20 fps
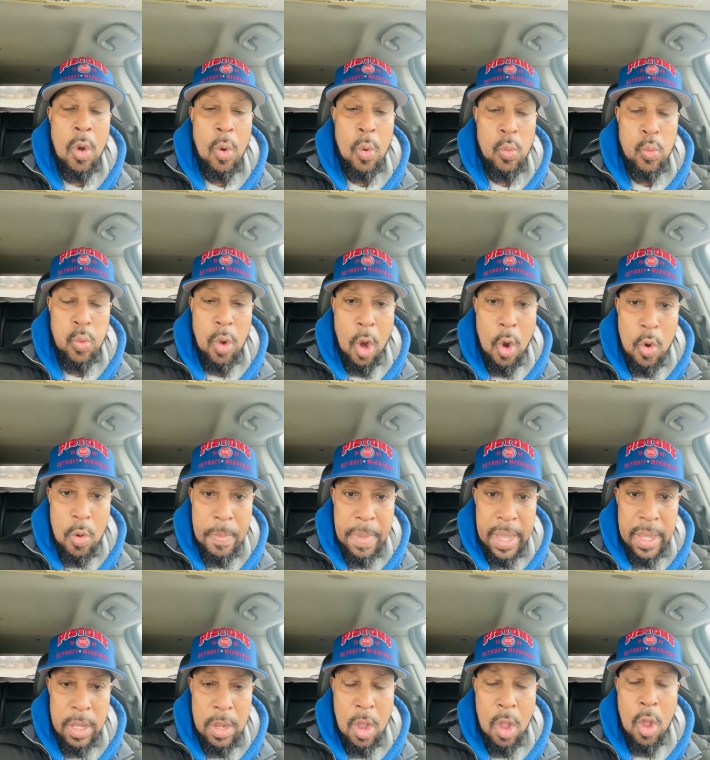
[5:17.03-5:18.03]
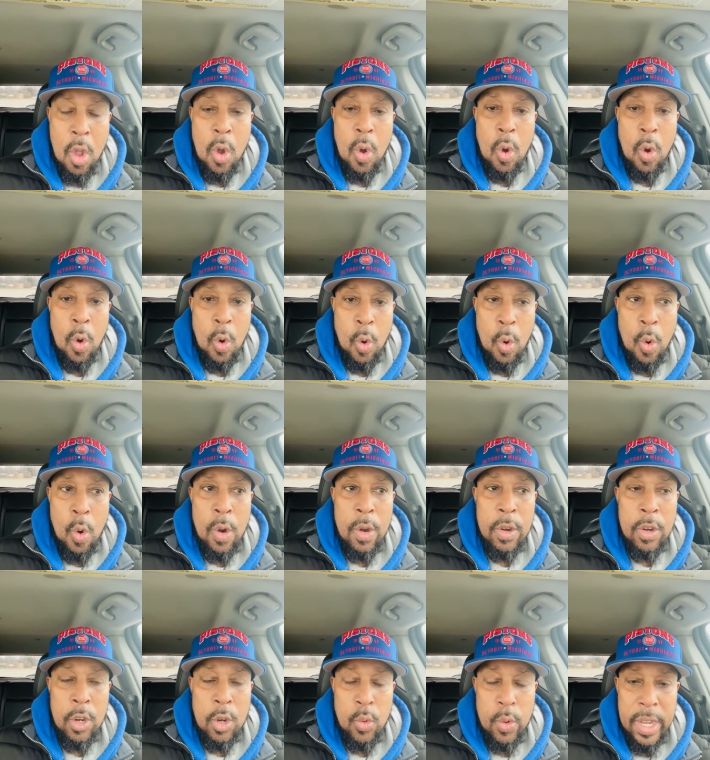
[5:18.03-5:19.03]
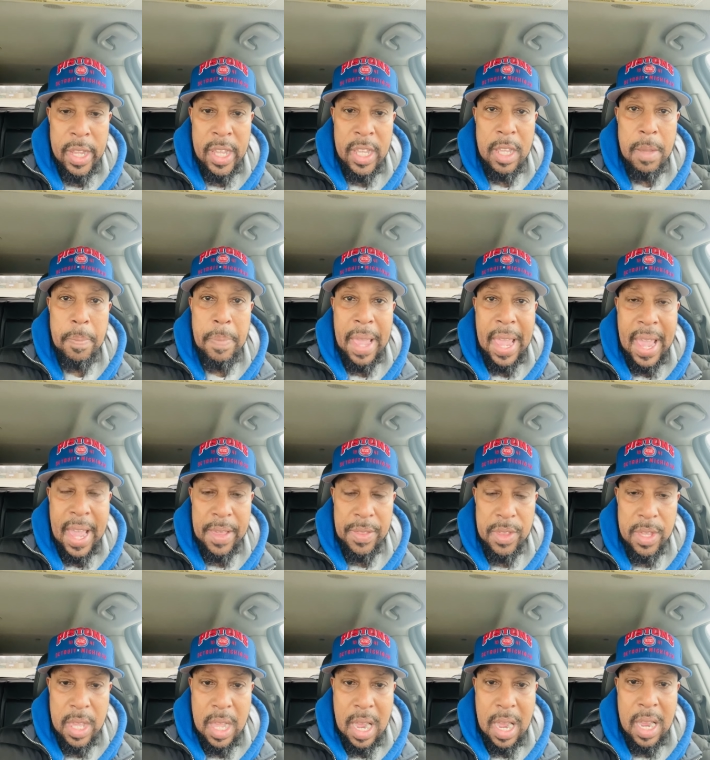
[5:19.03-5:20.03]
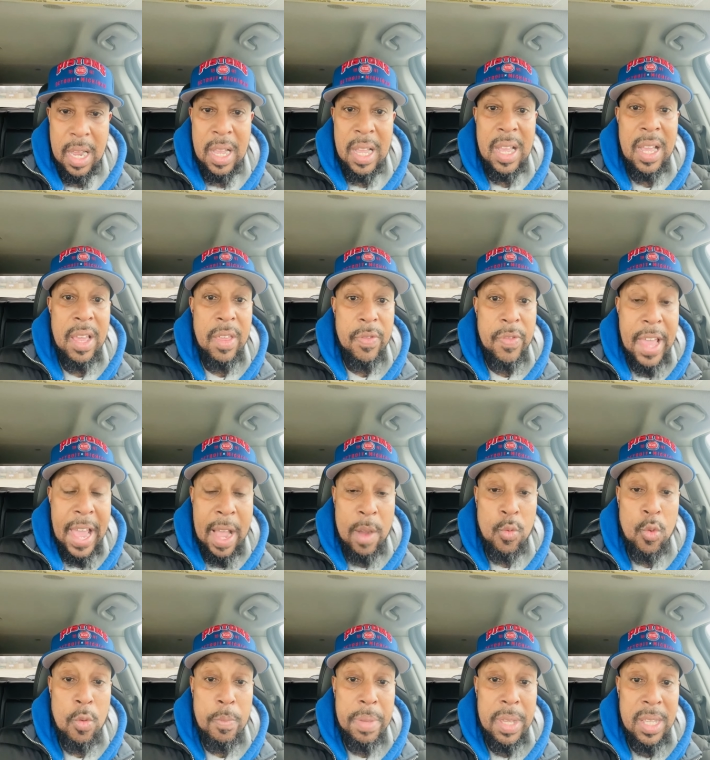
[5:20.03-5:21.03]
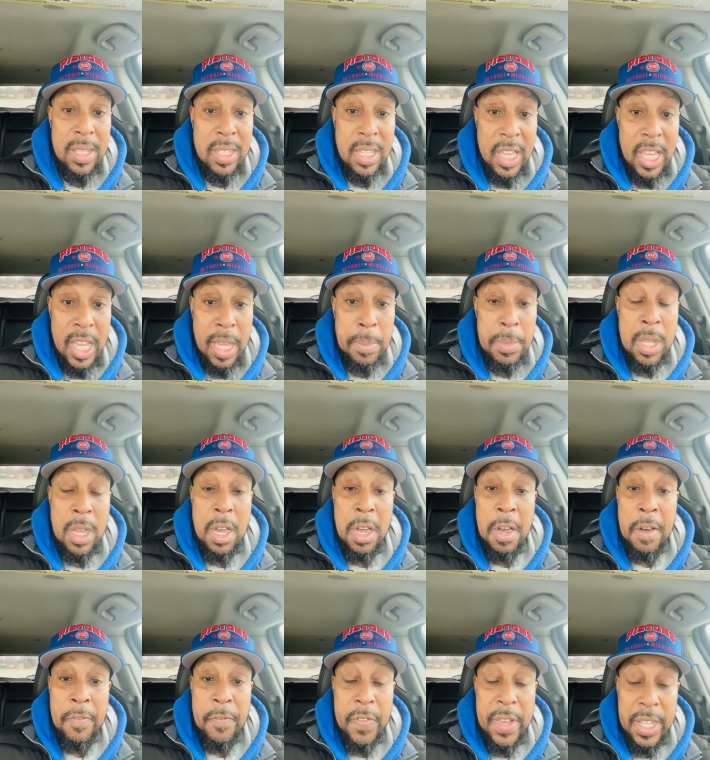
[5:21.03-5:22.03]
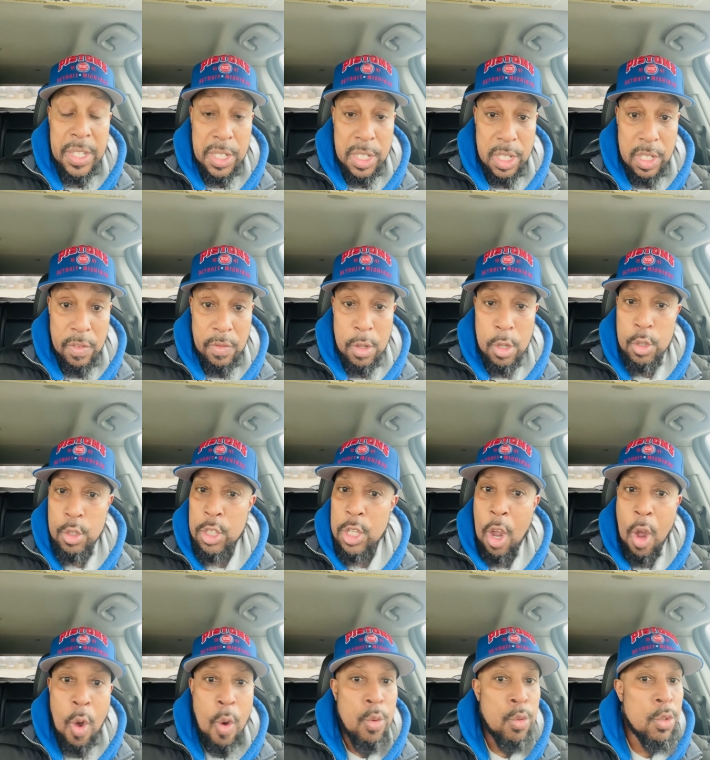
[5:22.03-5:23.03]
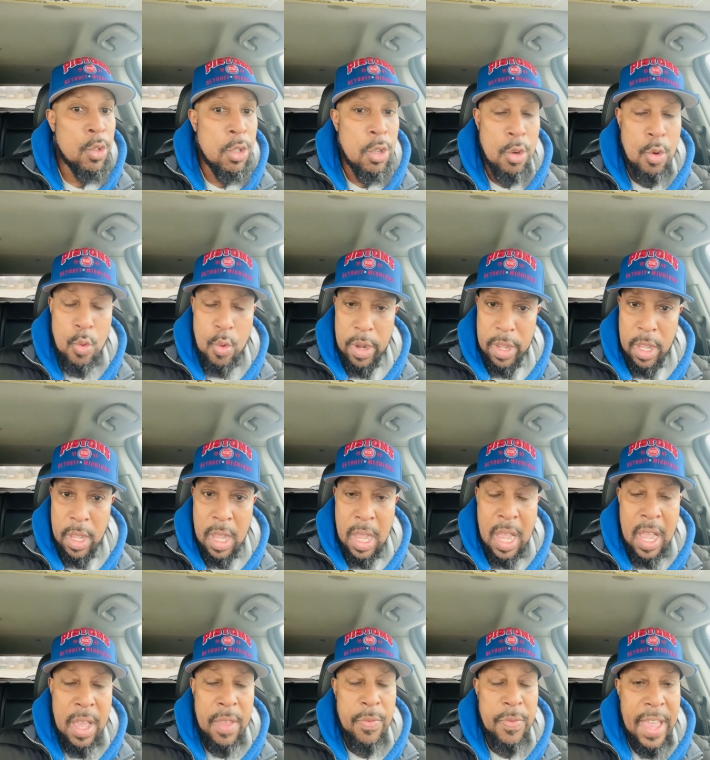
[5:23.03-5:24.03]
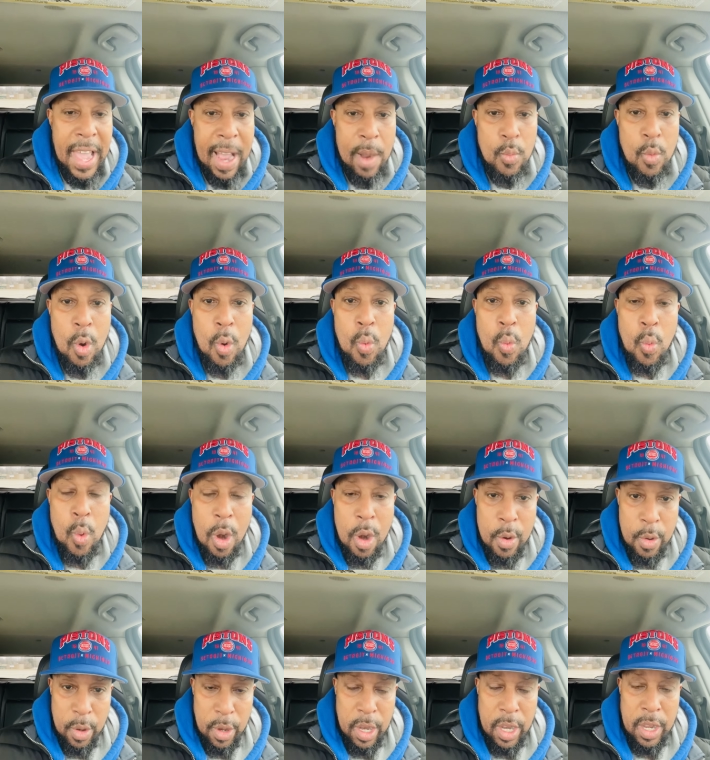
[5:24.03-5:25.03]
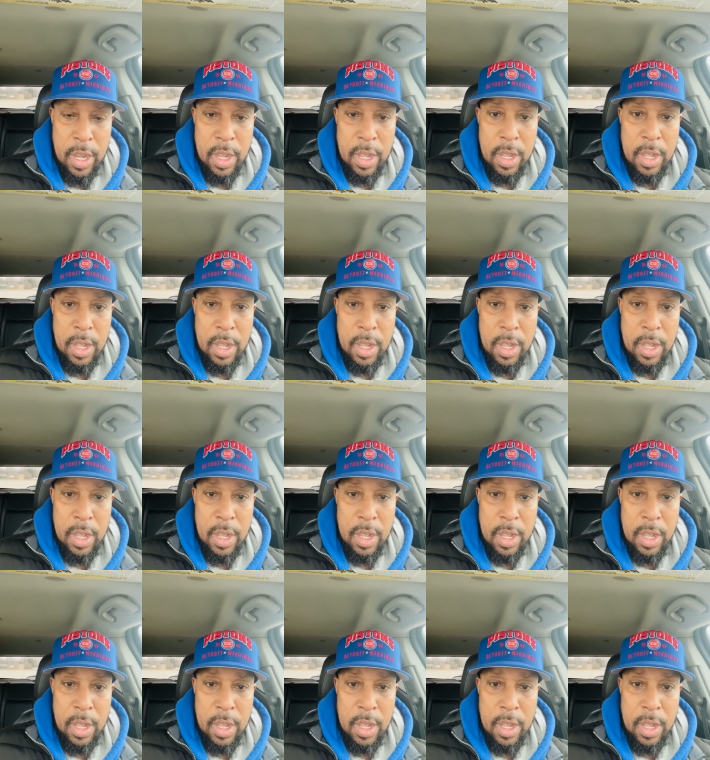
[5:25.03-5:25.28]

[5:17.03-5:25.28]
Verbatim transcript: Roman, or Greek pantheon. That will be deemed offensive. Don't do it. That will work.